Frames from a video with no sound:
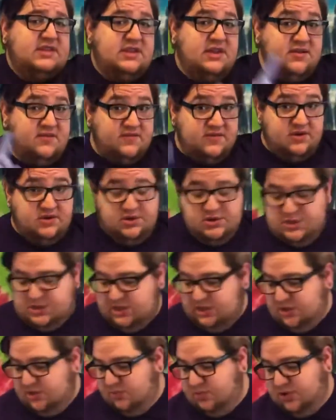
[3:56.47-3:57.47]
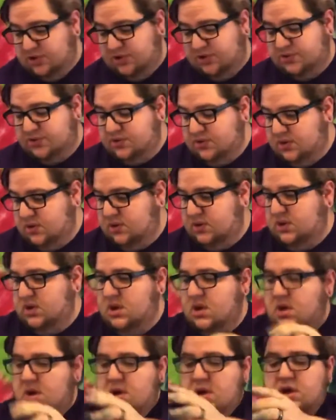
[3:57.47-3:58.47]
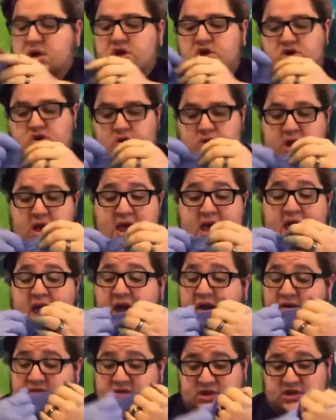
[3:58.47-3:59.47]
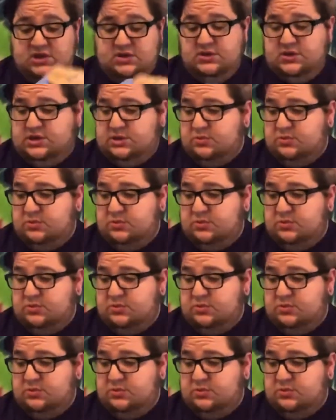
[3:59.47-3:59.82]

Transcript: if you're using a balloon. You don't have to use a